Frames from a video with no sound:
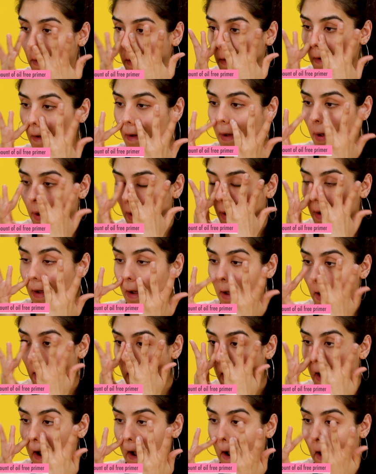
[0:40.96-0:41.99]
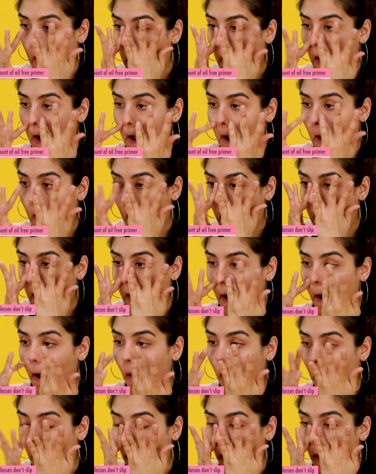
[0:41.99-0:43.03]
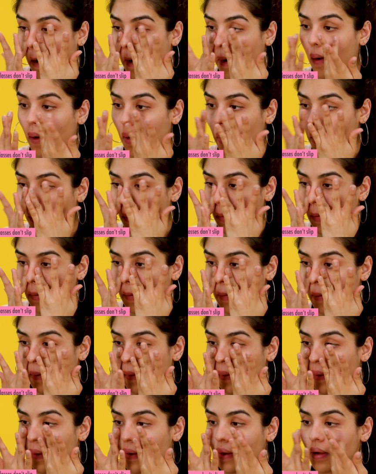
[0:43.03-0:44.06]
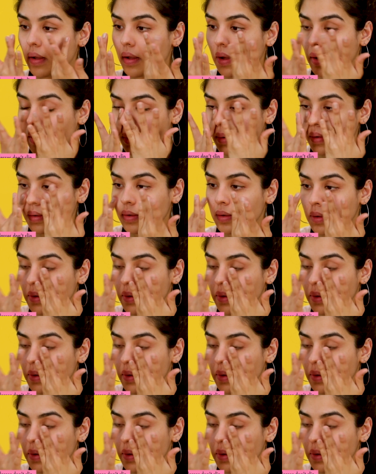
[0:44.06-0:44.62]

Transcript: apply a pea-sized amount of an oil-free primer on your nose